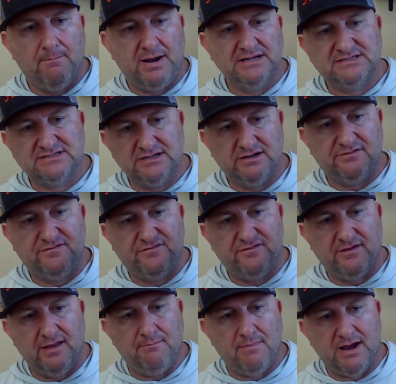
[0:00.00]
myself
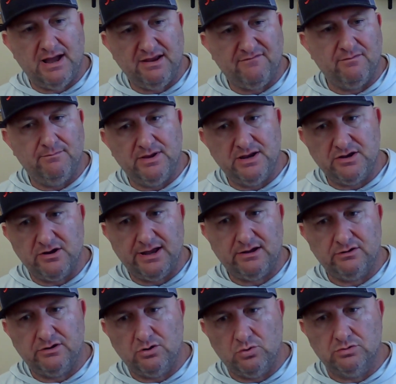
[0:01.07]
and Mike from Vineyard
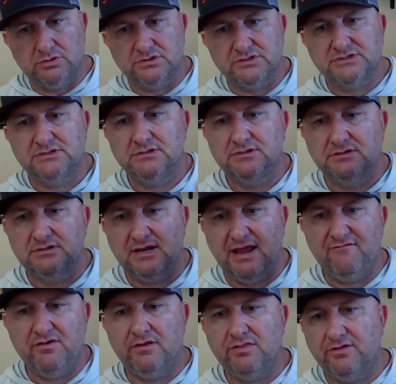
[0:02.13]
Outdoors
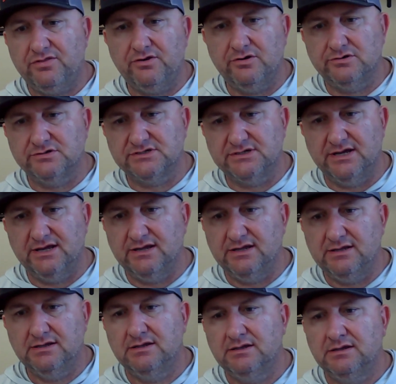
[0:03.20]
every other
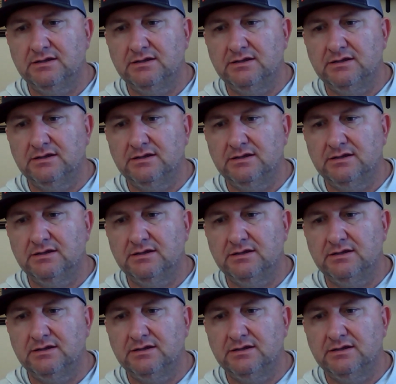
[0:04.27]
Thursday